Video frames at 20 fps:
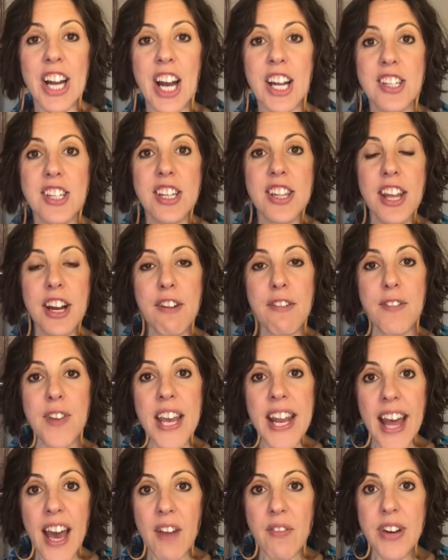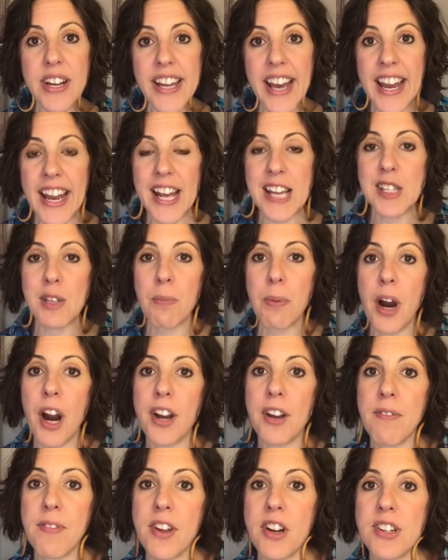onto their feet every night as a
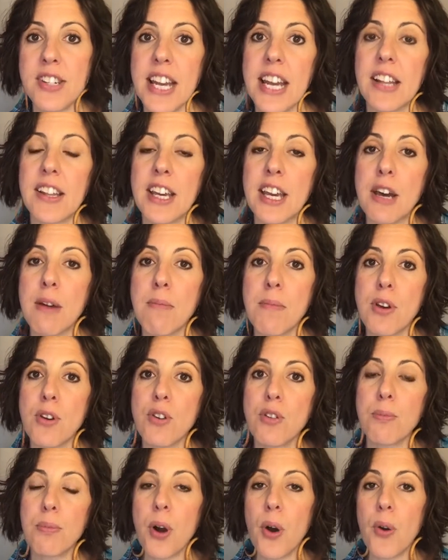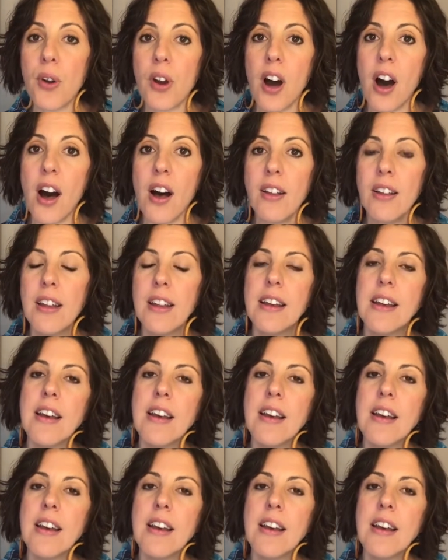part of their daily immune protocol.